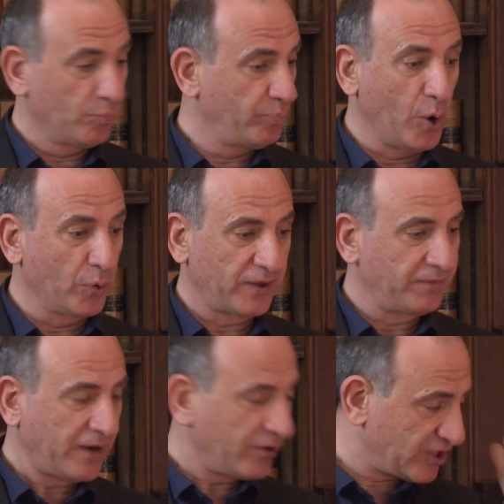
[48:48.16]
both.
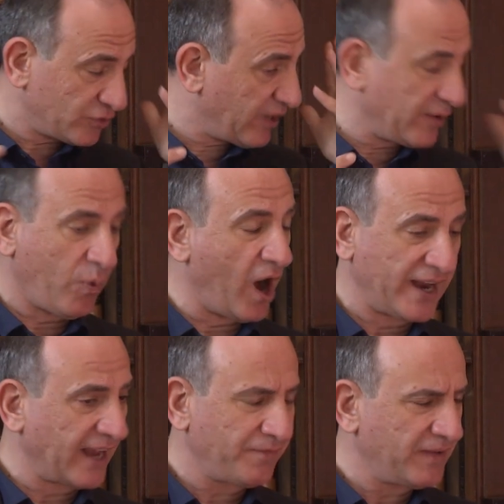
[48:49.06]
If I just read one,
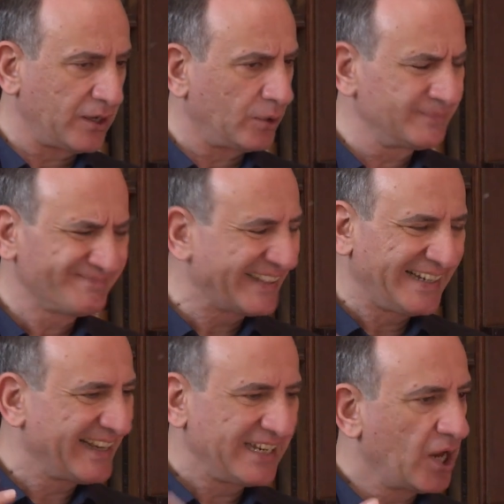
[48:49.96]
I feel,
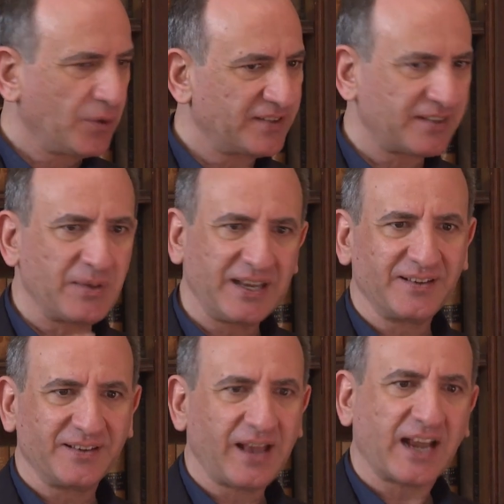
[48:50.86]
no, there's
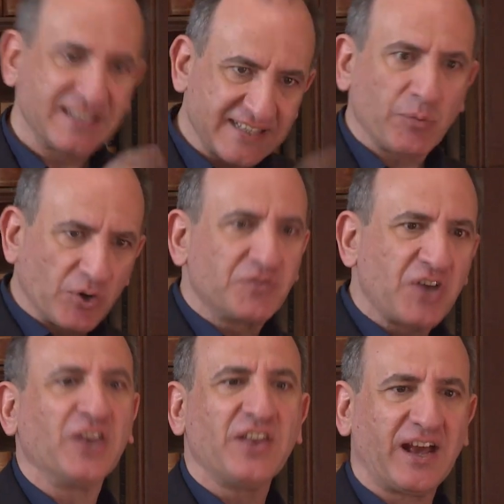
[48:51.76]
something, I can see what you've
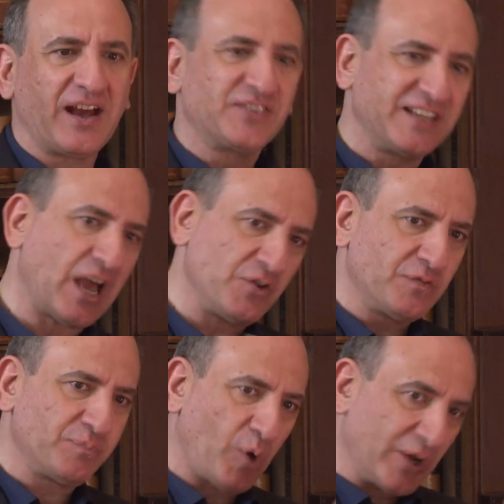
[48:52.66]
done there. I see how
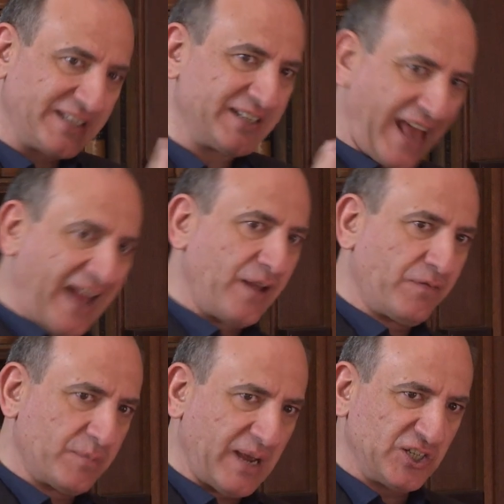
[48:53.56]
you've pointed that
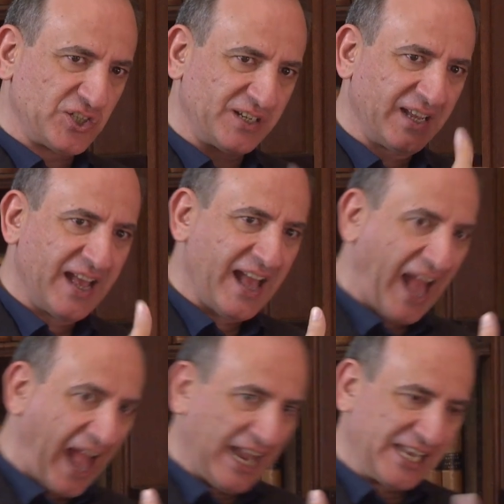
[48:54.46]
information
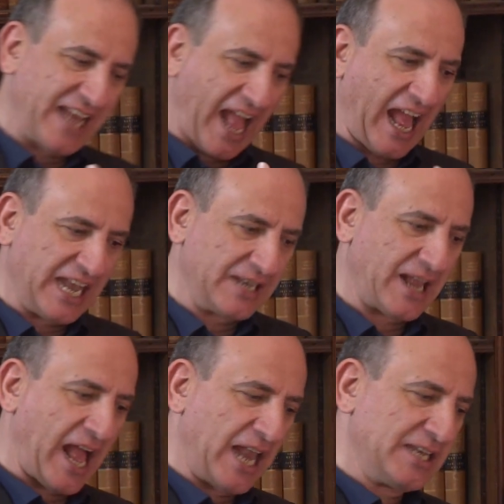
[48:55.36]
and and
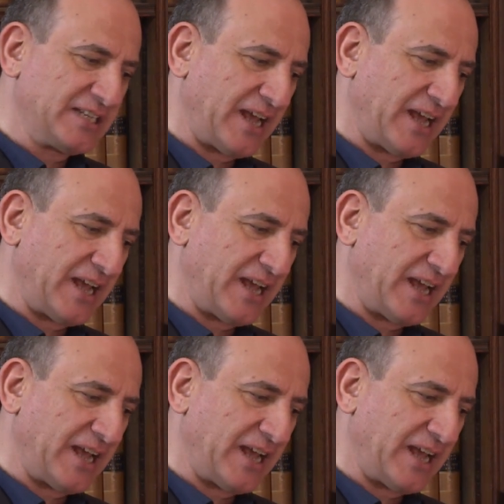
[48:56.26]
and